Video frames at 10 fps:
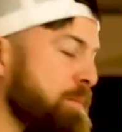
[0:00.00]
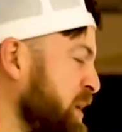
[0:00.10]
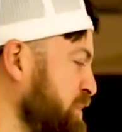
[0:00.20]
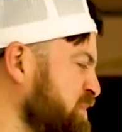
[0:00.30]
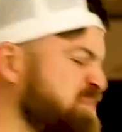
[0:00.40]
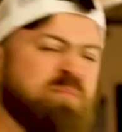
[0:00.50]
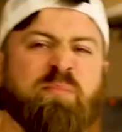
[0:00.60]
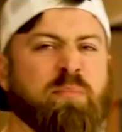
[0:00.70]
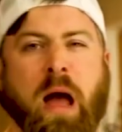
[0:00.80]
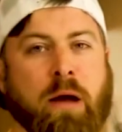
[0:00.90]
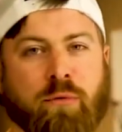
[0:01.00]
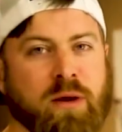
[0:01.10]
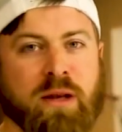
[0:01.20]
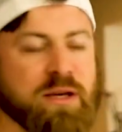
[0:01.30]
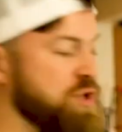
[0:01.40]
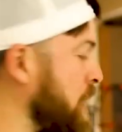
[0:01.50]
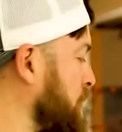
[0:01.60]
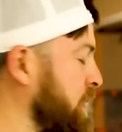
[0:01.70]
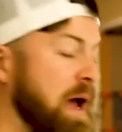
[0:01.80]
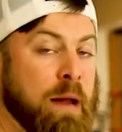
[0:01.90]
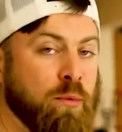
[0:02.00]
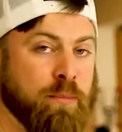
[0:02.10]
but I really don't. I will